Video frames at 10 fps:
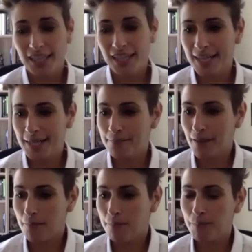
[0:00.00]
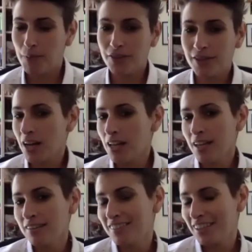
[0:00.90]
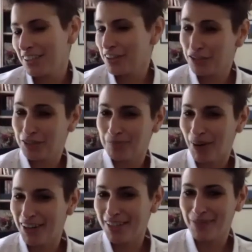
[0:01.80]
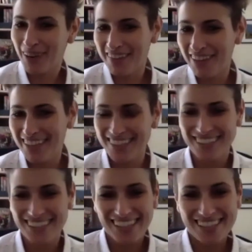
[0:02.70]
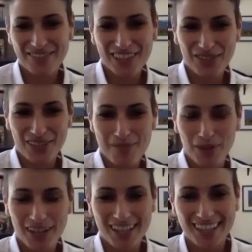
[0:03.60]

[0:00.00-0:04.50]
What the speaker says: But they're not necessarily the smartest primates. It's the best way to put it.